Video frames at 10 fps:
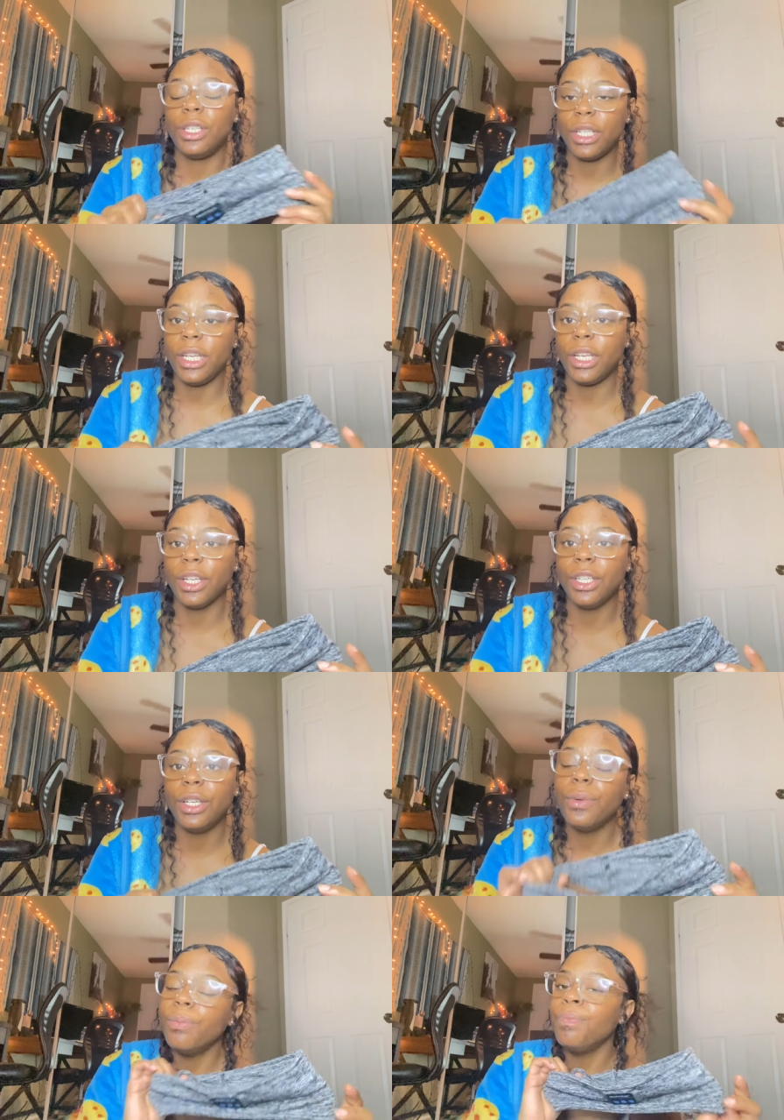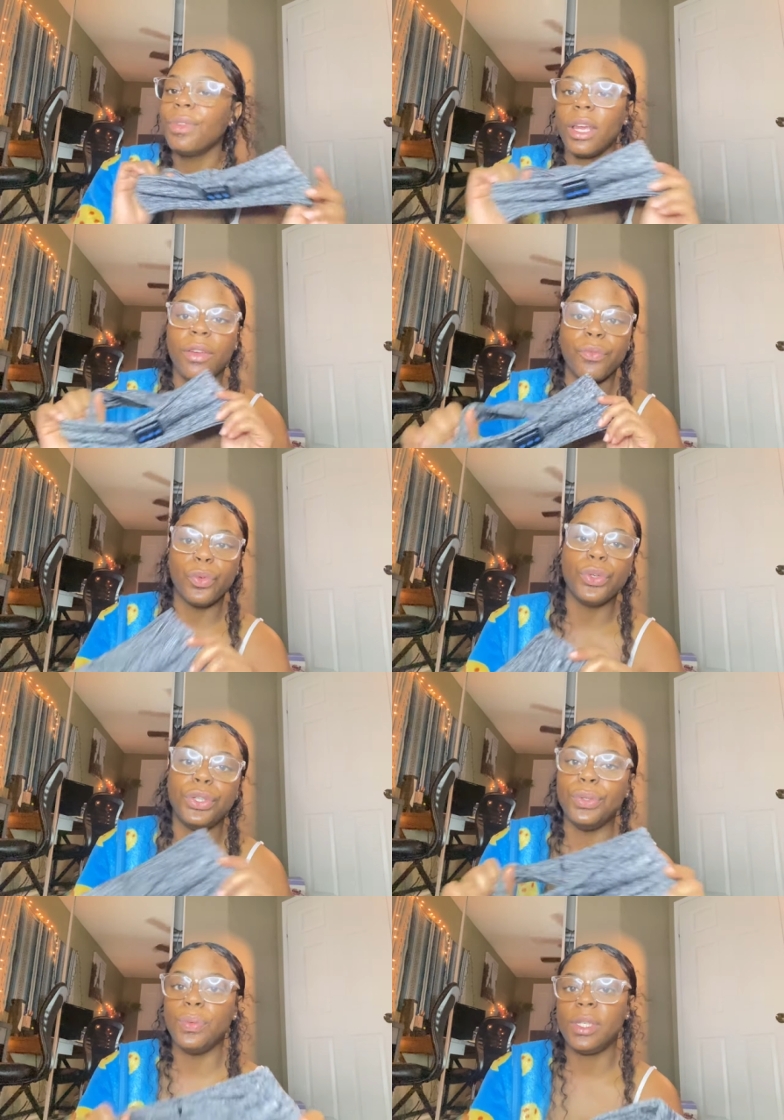hear you and for
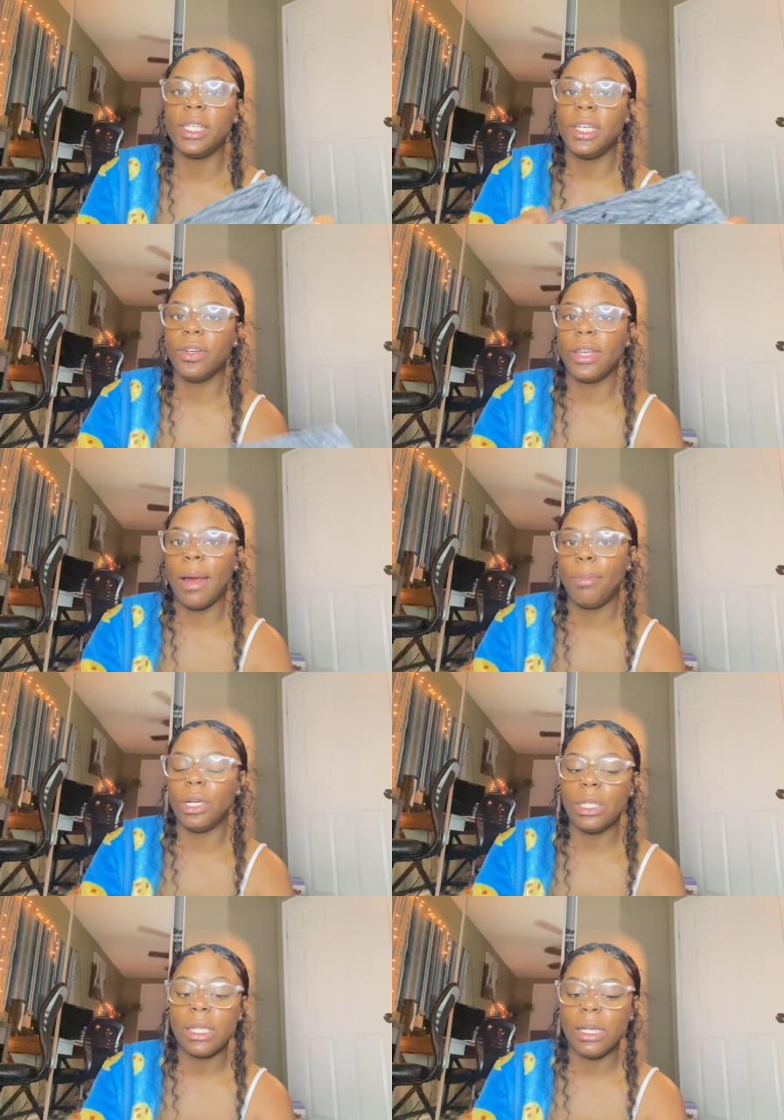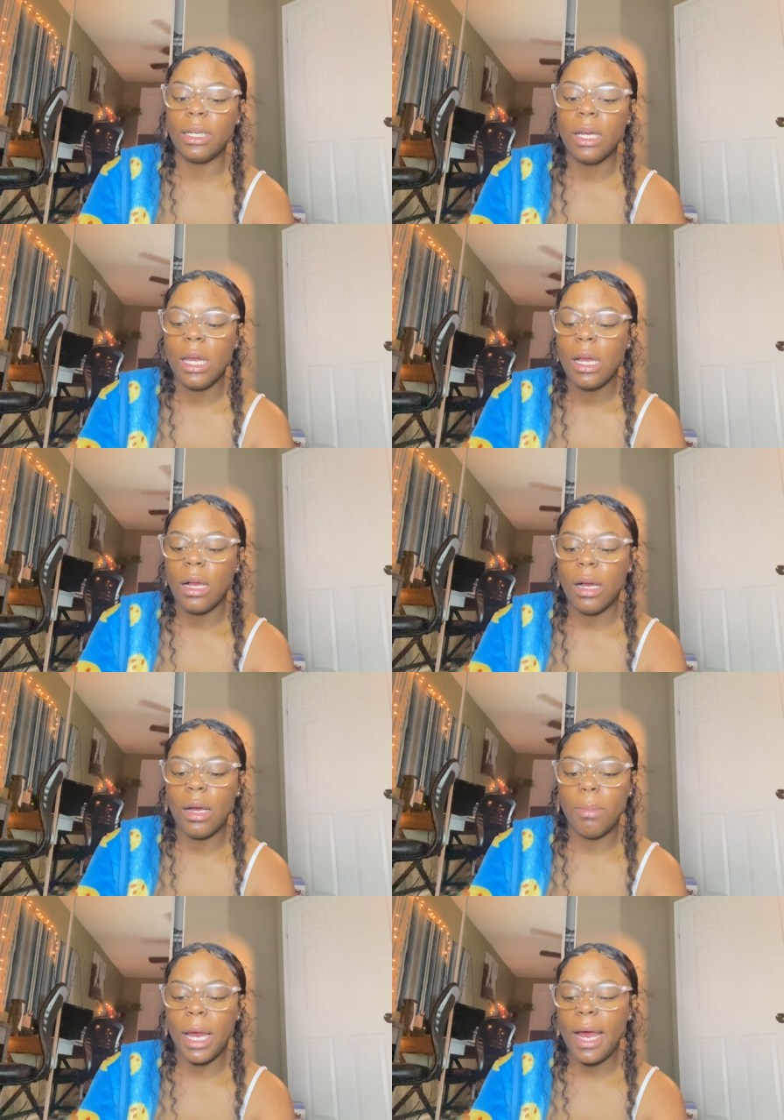you to hear that person.
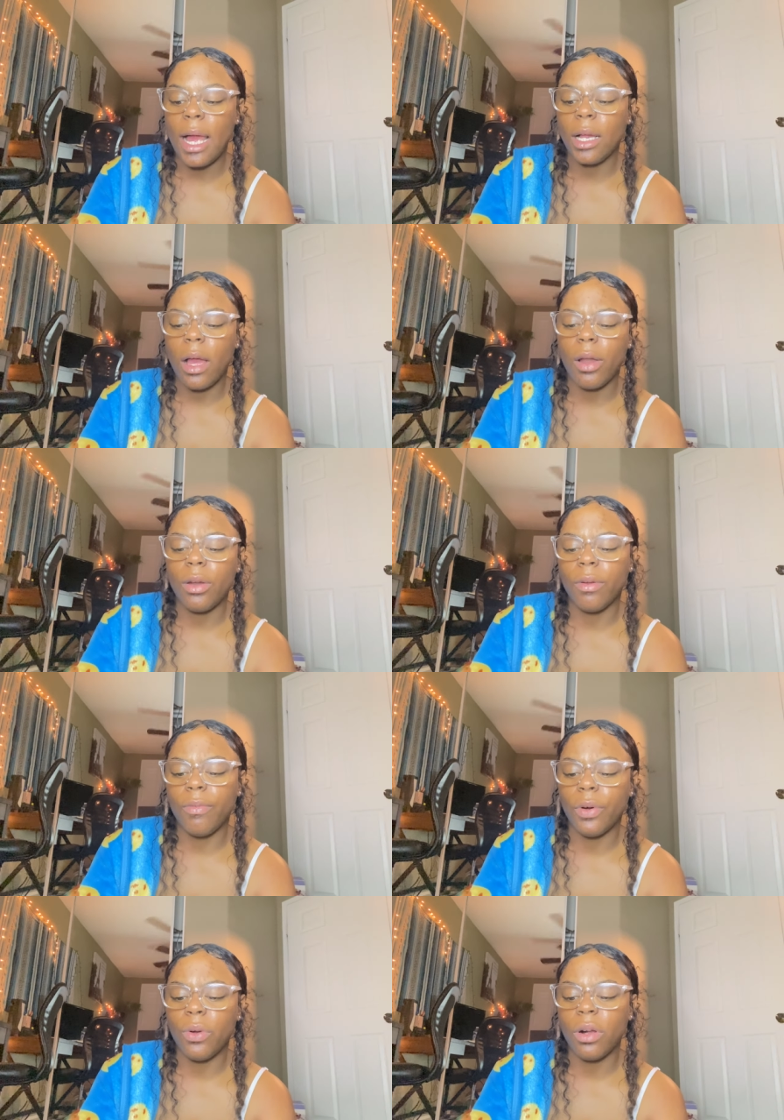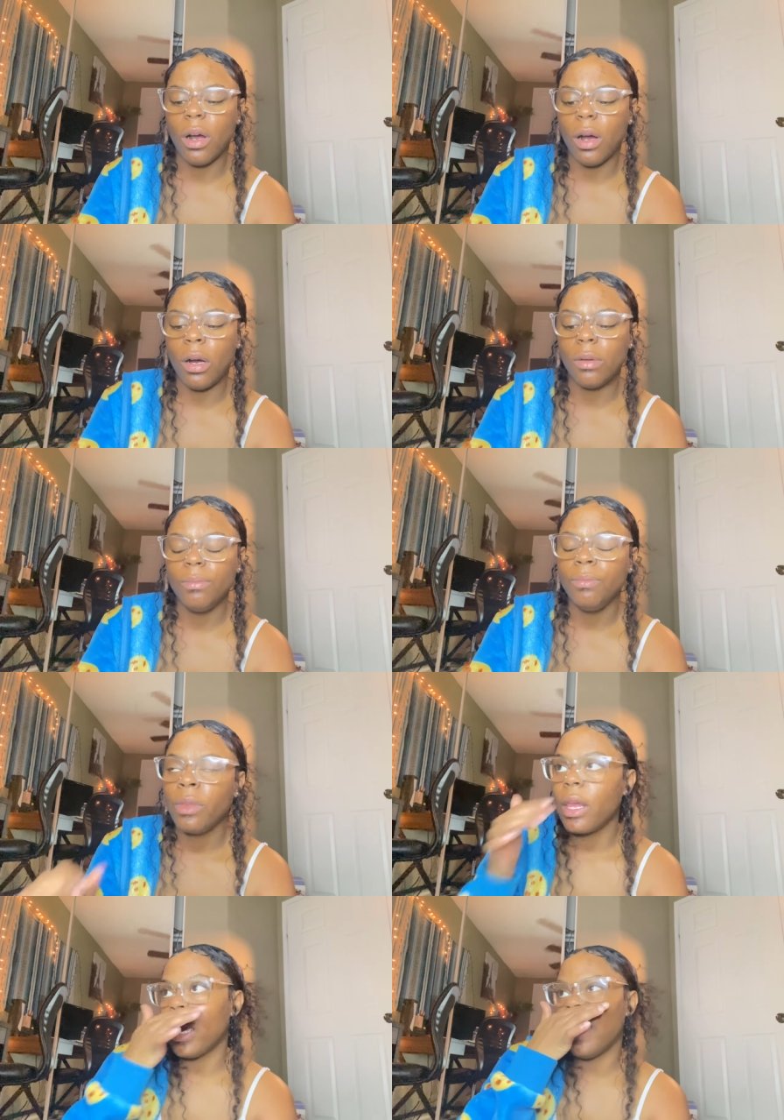I had got on a phone call,
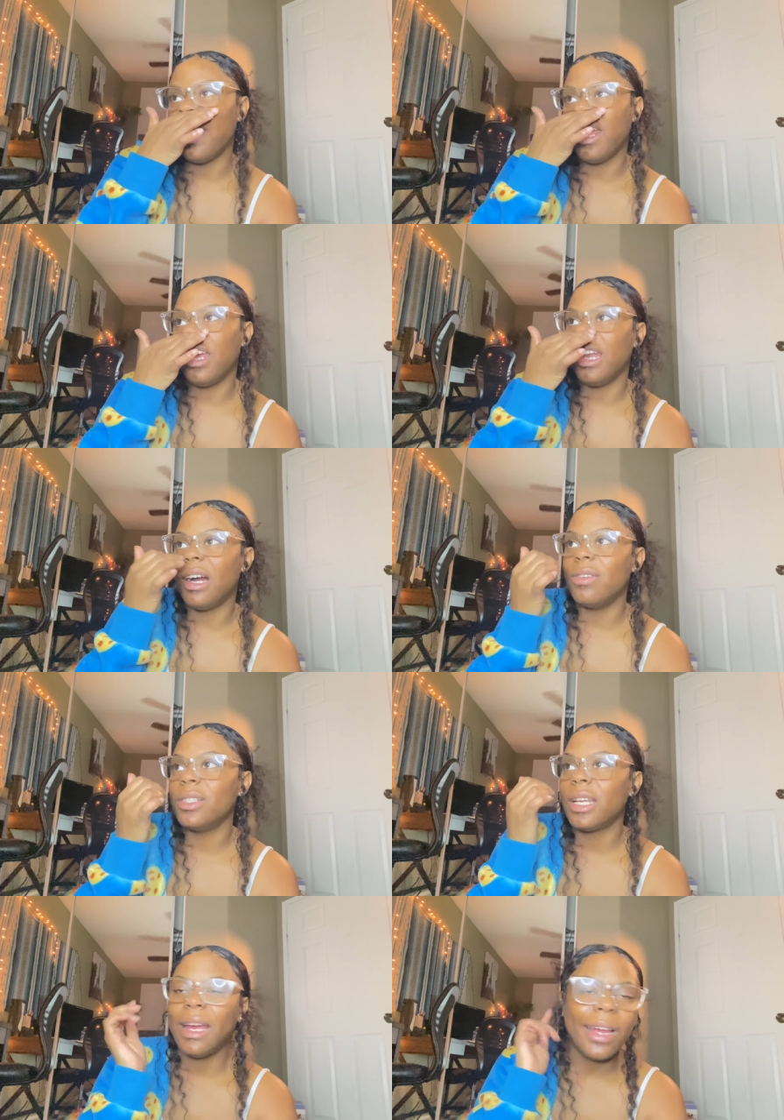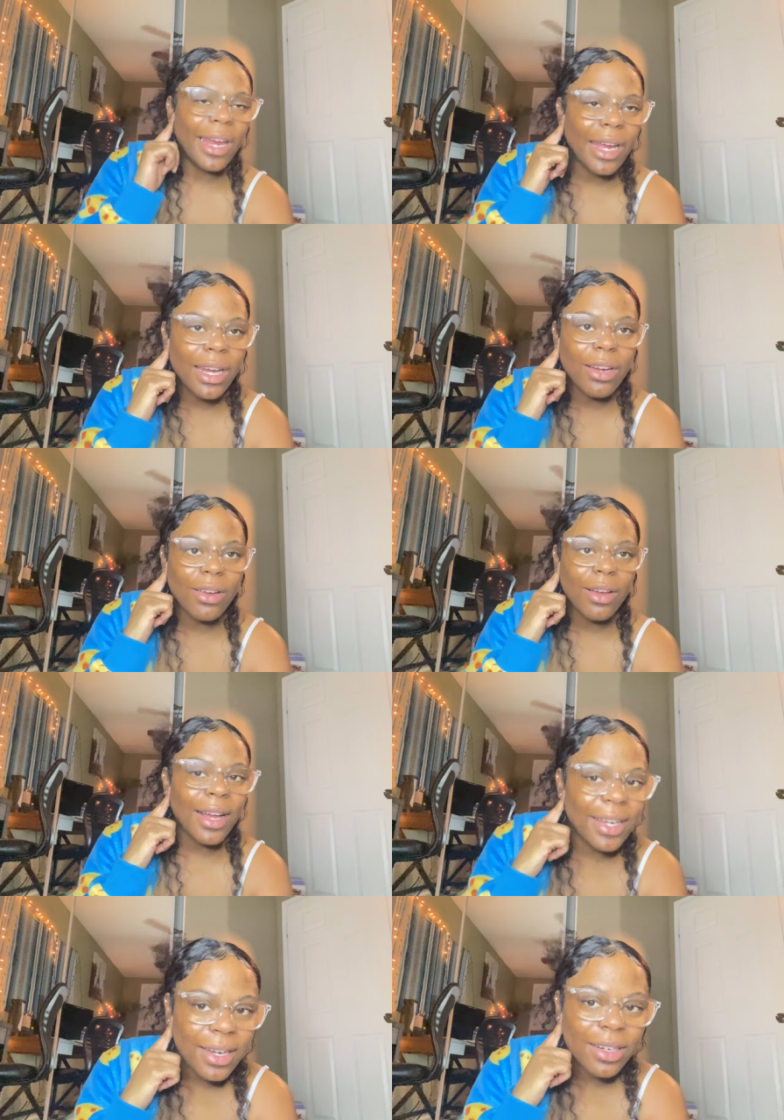and I was like, I can't hear
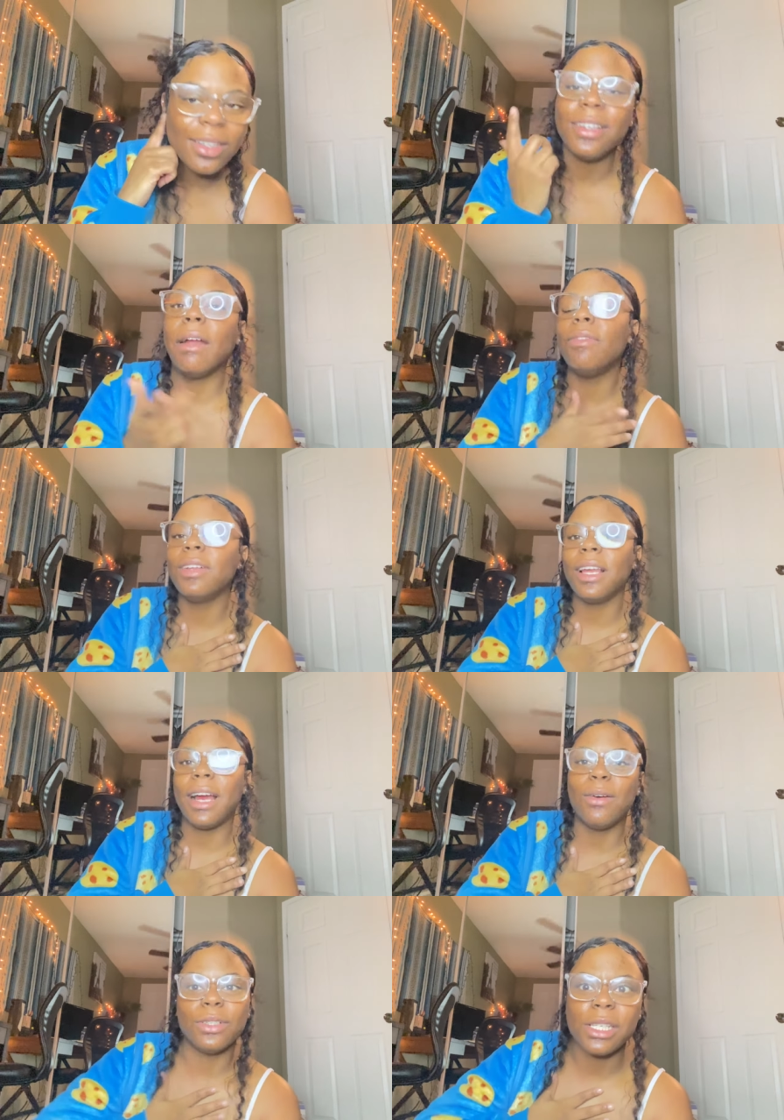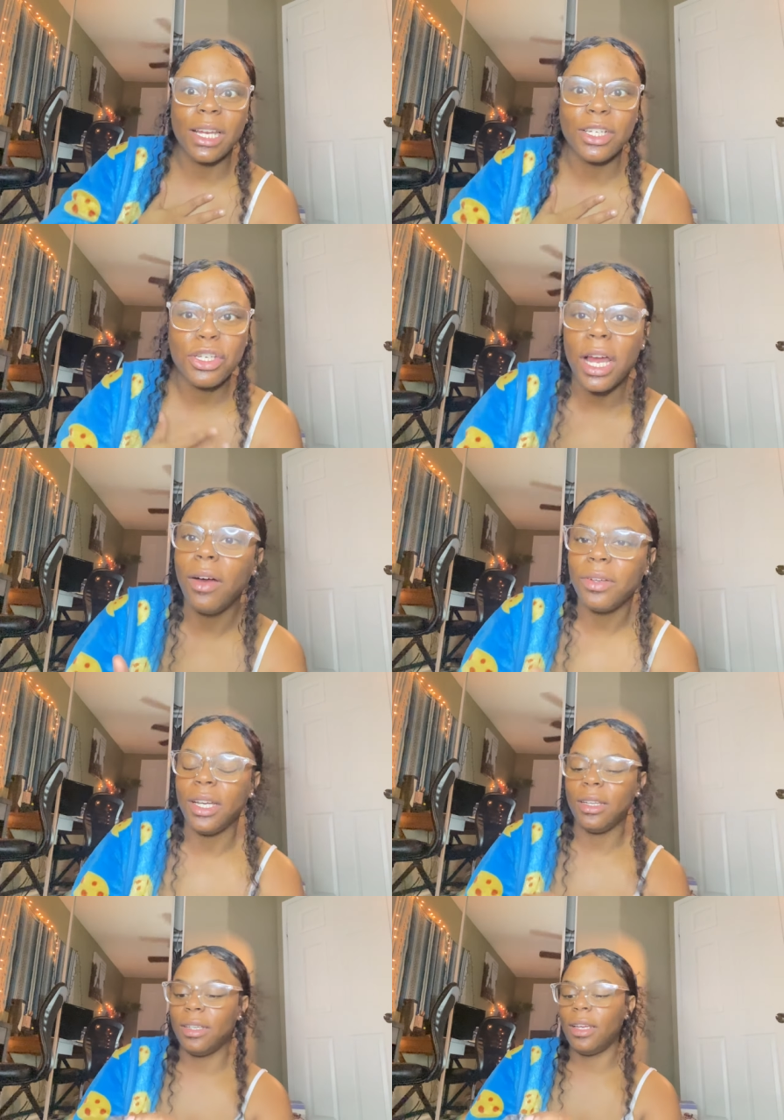you, and I feel like I was like
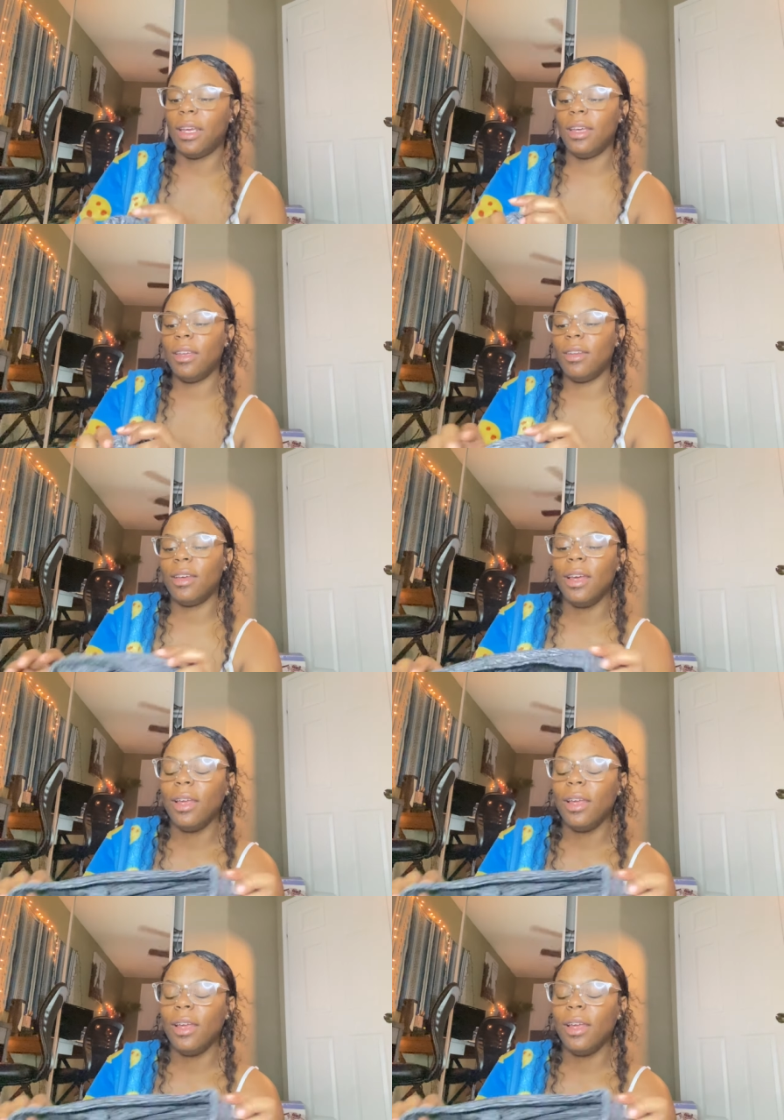shouting, and